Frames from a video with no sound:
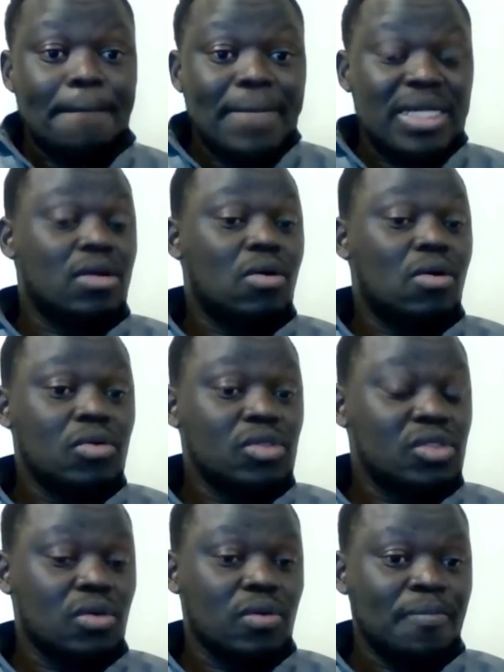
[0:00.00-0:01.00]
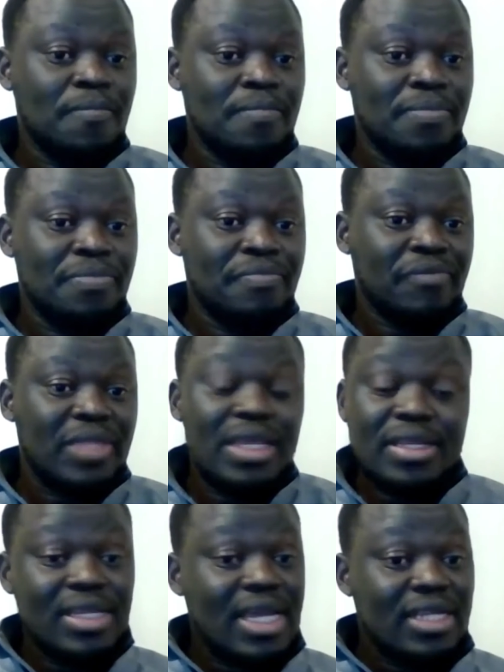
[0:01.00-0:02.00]
but also
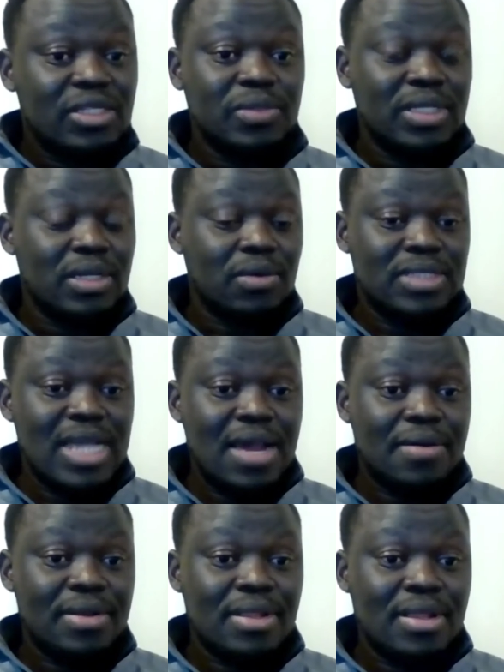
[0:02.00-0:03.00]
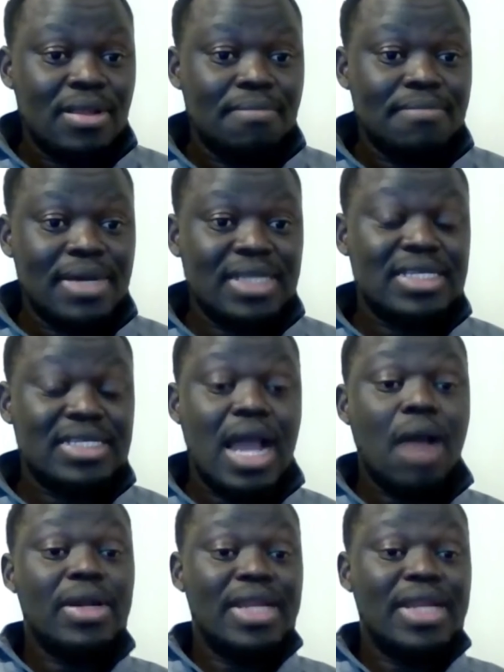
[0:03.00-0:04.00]
he did not do the lockdown. But
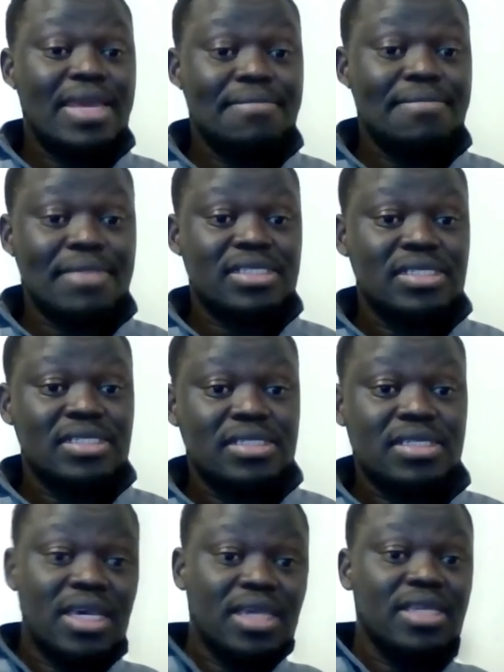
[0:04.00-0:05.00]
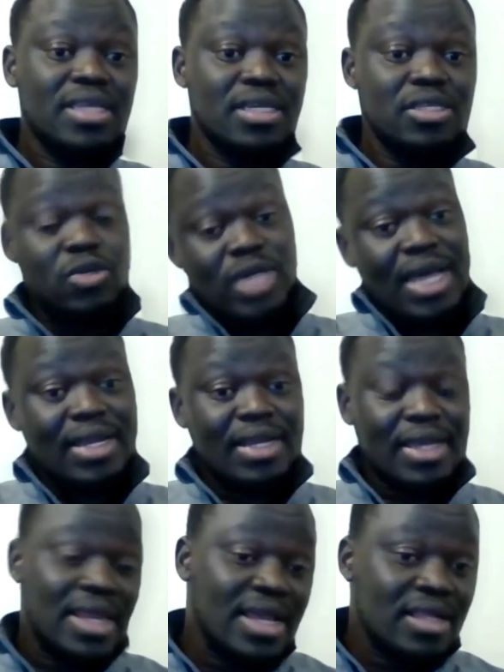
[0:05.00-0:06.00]
our neighbors, Kenya,
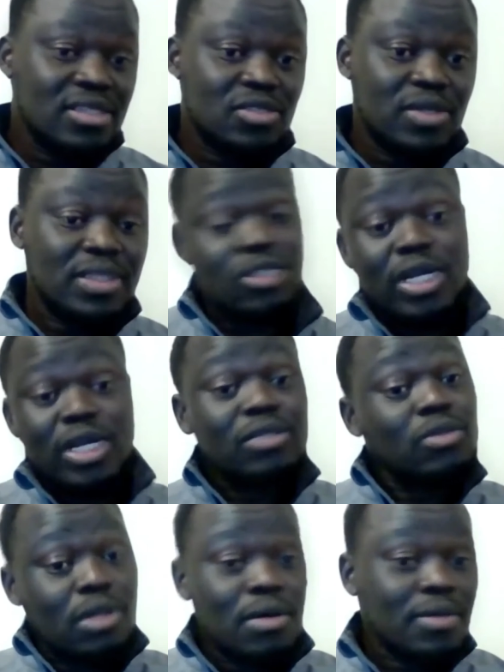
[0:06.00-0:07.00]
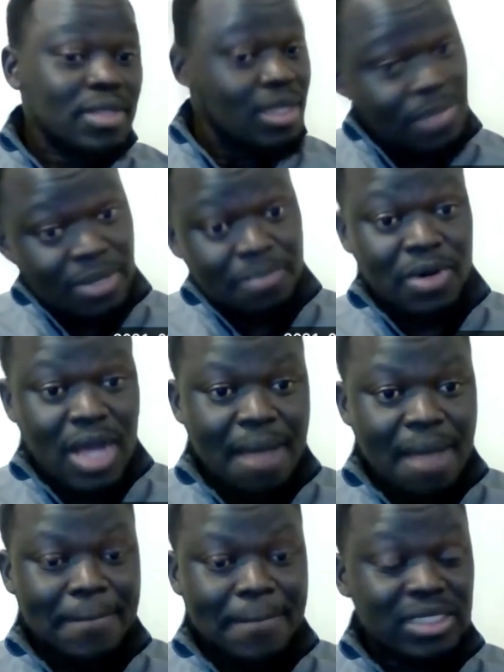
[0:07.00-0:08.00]
Uganda, and elsewhere, they tried to lock their people
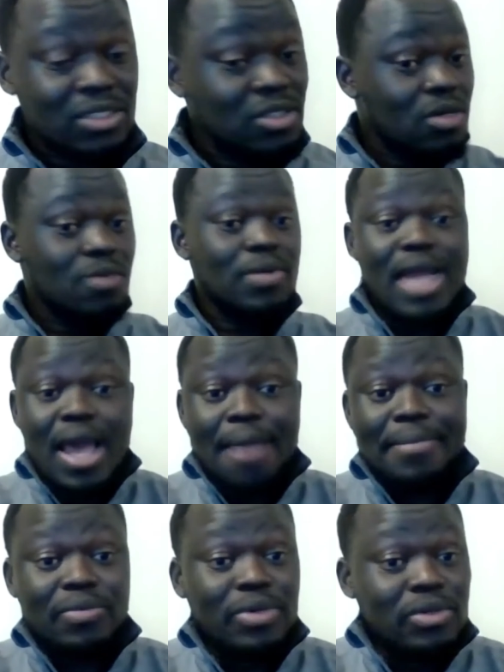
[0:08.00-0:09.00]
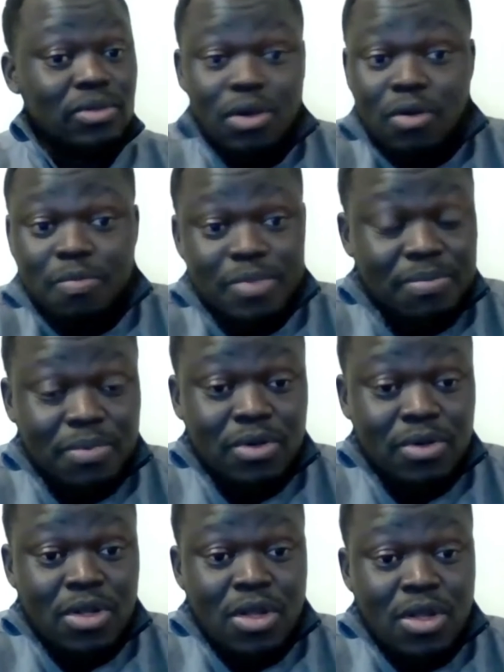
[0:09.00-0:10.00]
up. But you know what happened when you lock
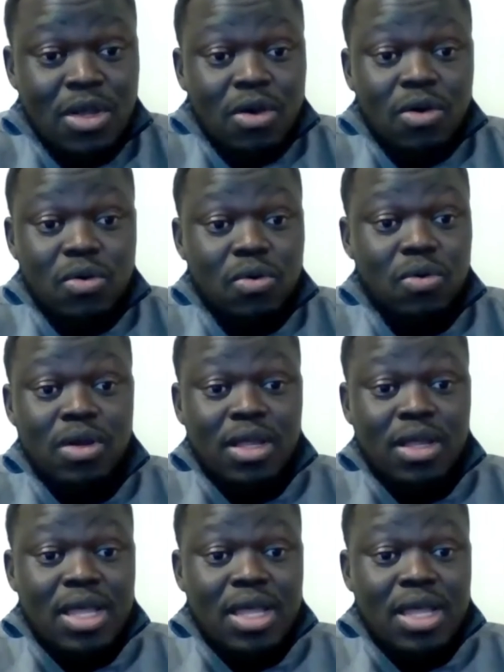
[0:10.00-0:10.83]
people who